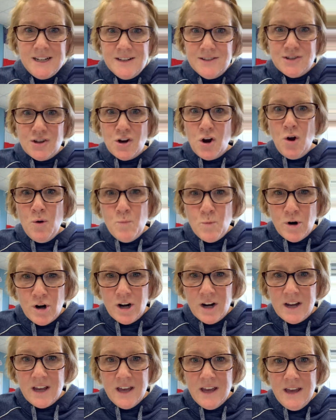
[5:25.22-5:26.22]
does their
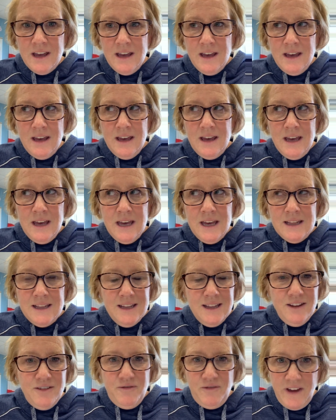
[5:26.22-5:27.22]
homework, and
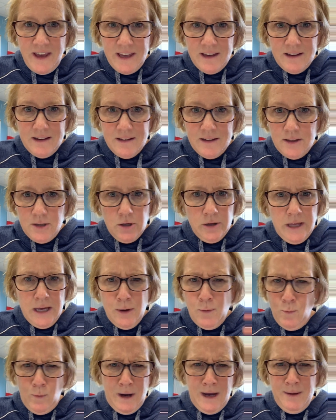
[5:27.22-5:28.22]
then they fail, and they're
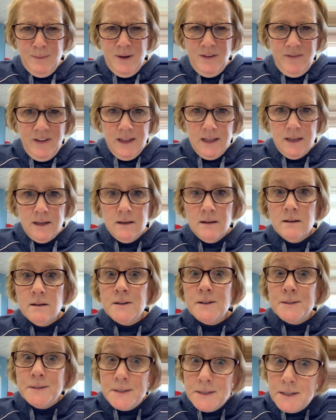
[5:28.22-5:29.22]
like, why am I failing?
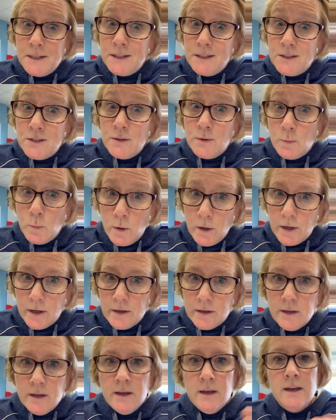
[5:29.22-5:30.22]
Because you didn't do the
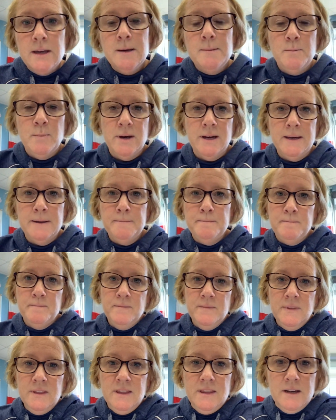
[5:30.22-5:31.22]
work. But
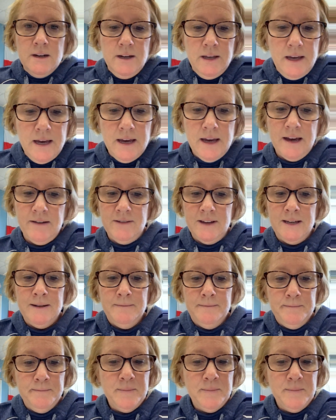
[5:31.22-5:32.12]
there you have it.